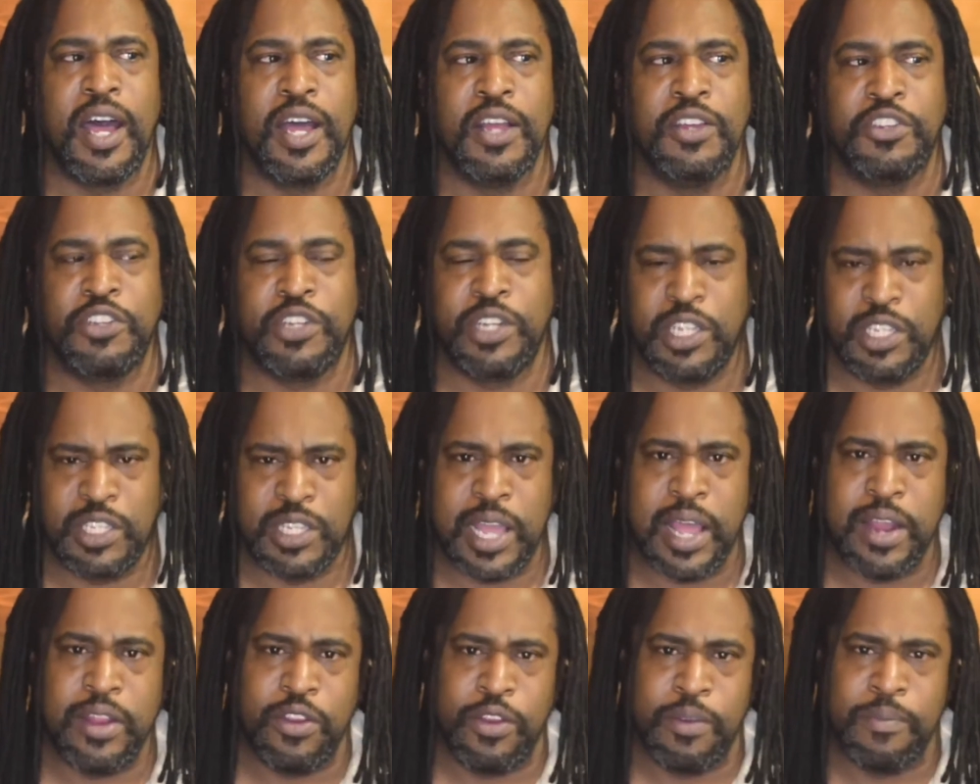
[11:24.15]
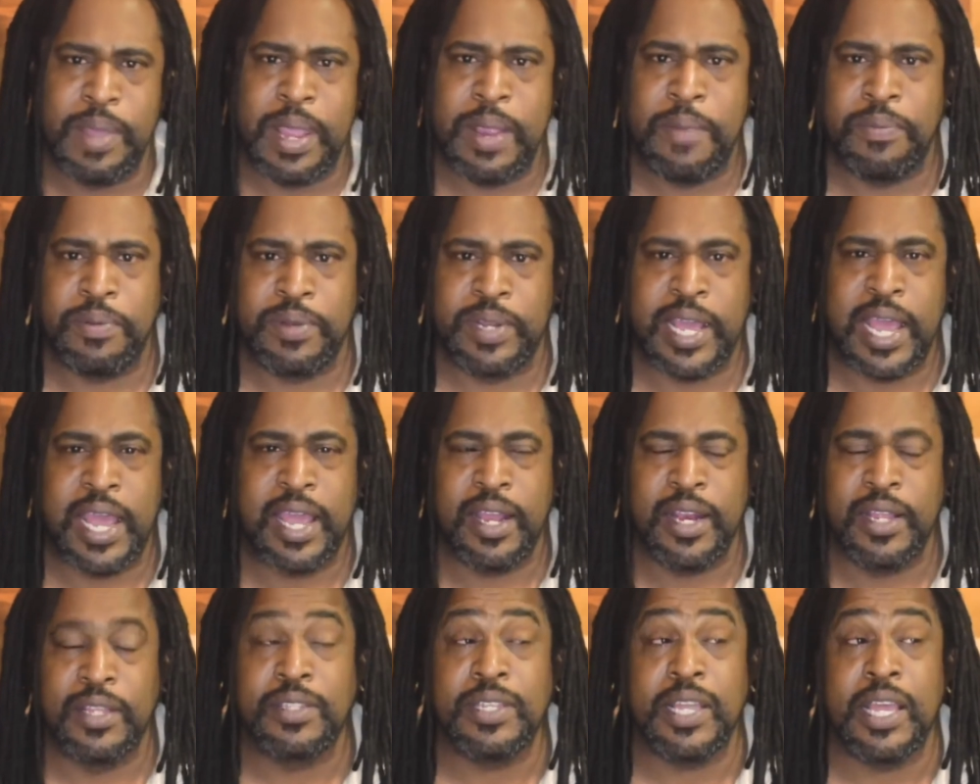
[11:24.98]
She's kind of your main
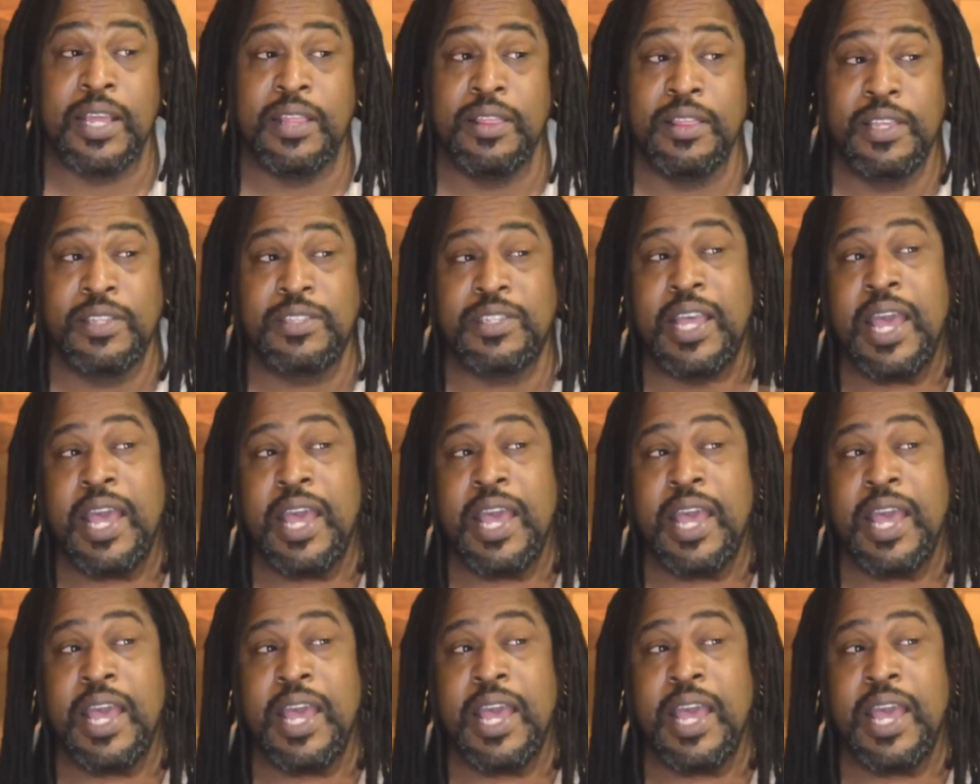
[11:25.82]
protagonist in this